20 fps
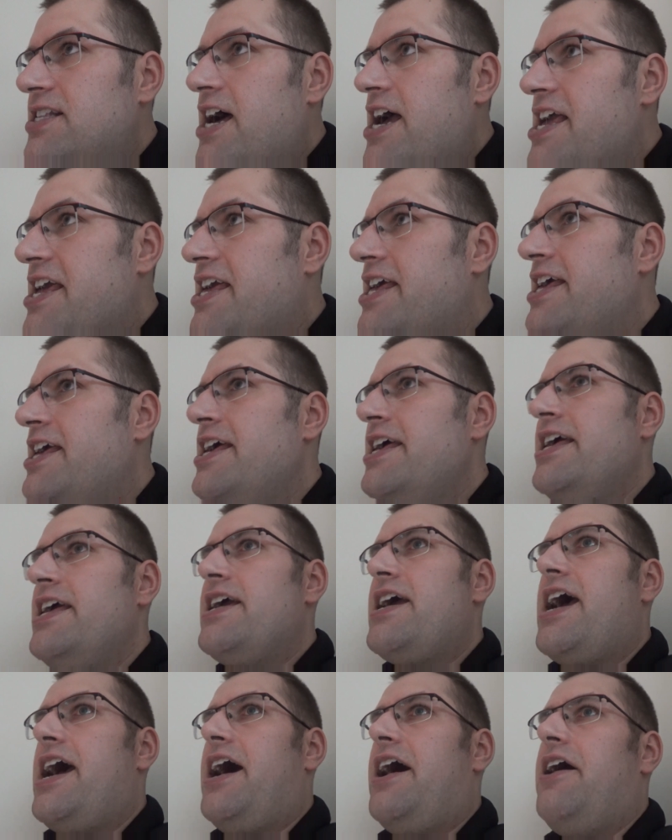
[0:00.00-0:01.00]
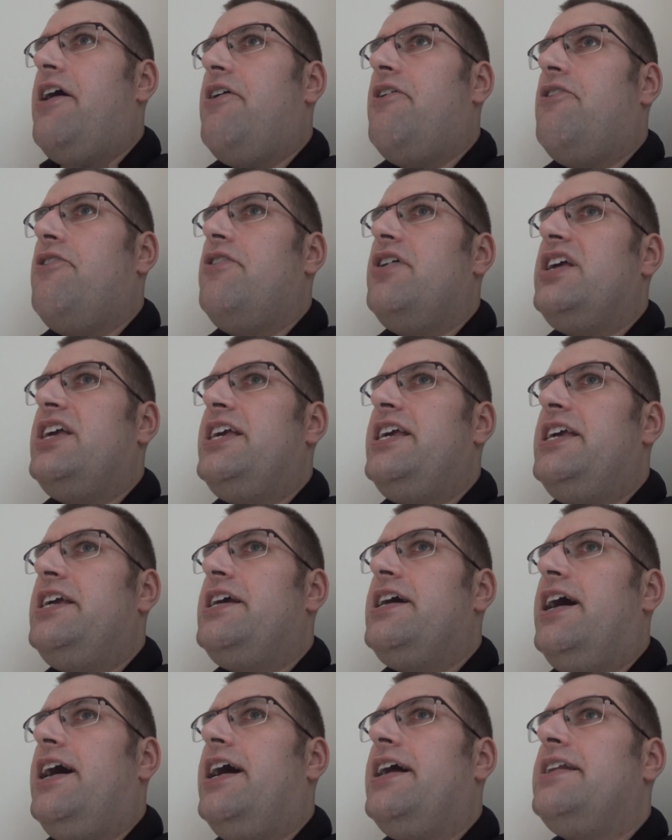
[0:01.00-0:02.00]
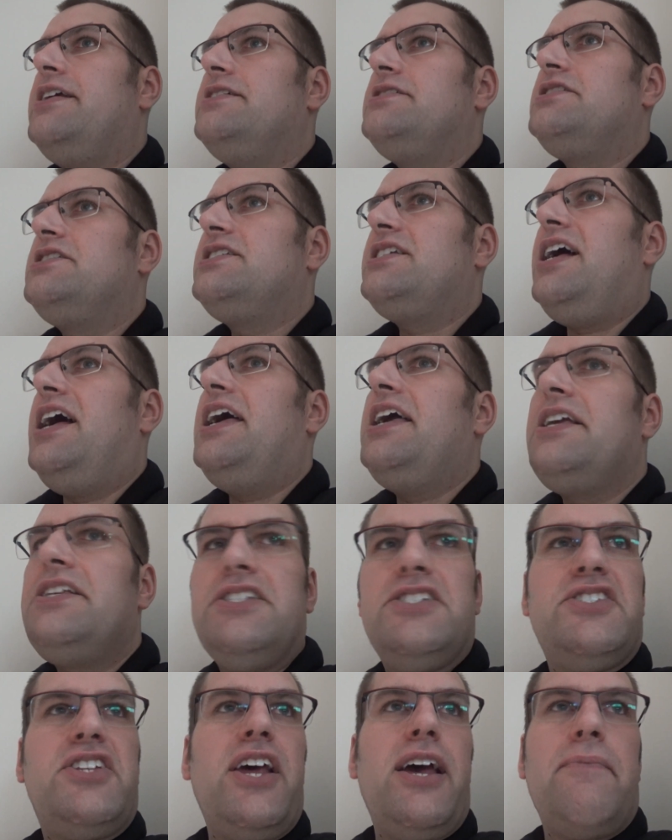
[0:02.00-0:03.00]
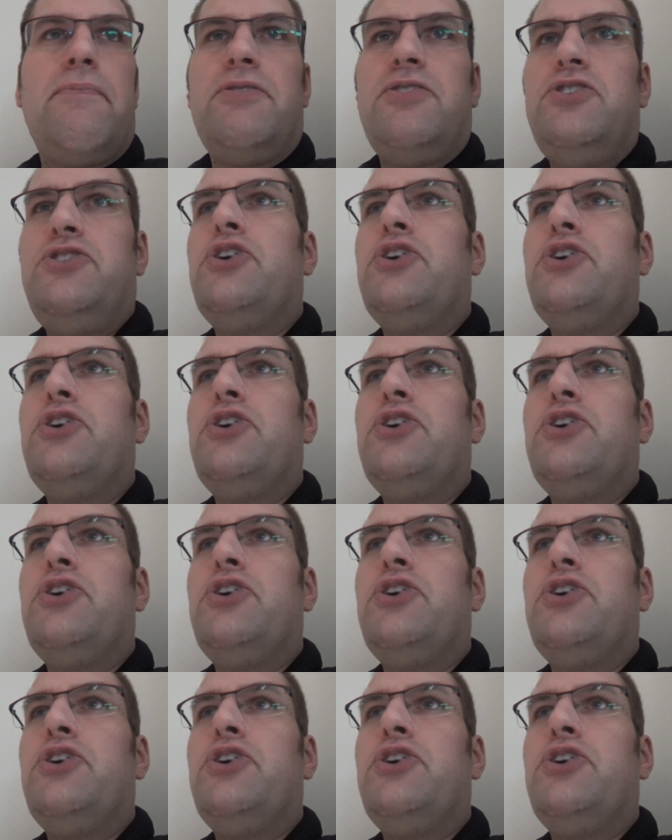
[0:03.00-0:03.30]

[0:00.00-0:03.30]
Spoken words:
like how he got sidestepped